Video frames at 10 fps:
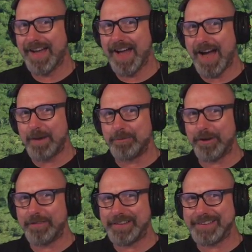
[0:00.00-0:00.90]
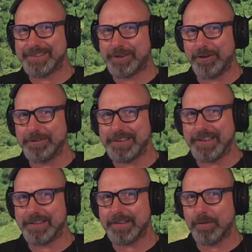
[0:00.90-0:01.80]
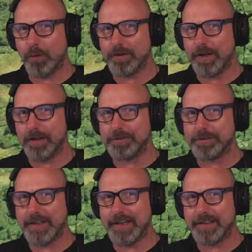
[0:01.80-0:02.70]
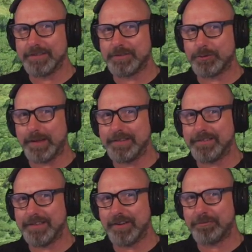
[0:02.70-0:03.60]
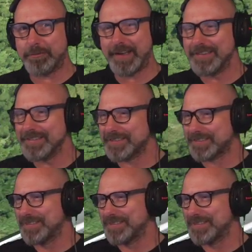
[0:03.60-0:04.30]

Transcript: I'm running this currently at 120 FPS.